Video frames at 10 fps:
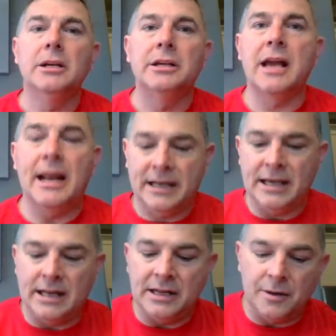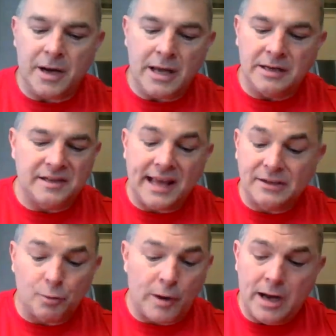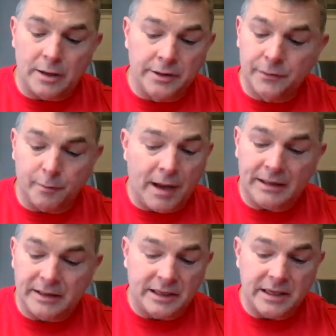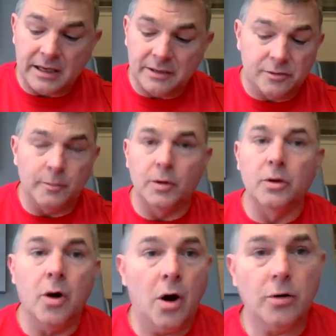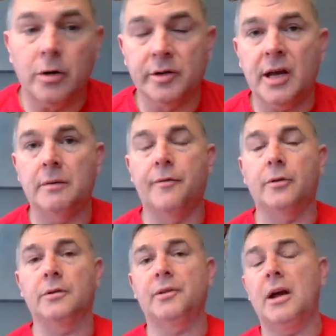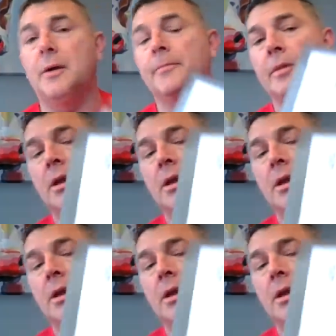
You got to get it in your head. And it takes a while, at least for my thick head. It took me a long, long time to figure this out.